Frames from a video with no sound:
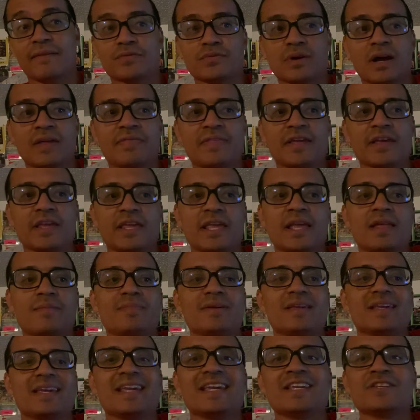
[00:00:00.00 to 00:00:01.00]
So I think it'd
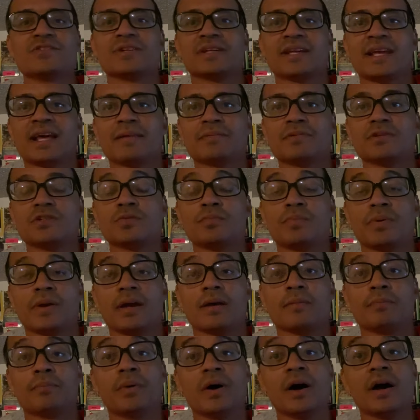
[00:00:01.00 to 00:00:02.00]
be easier to get him to
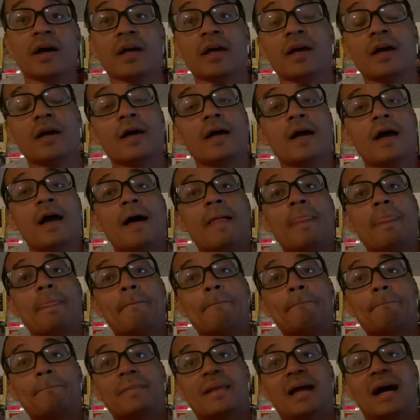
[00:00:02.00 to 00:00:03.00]
Japan. But
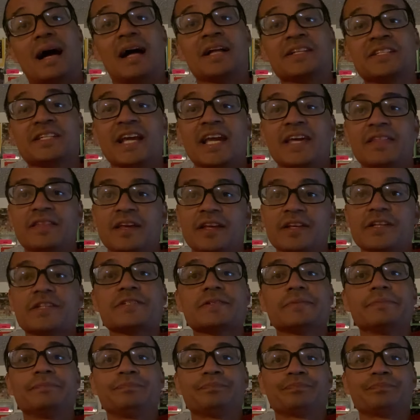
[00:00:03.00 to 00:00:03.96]
I'll tell you this.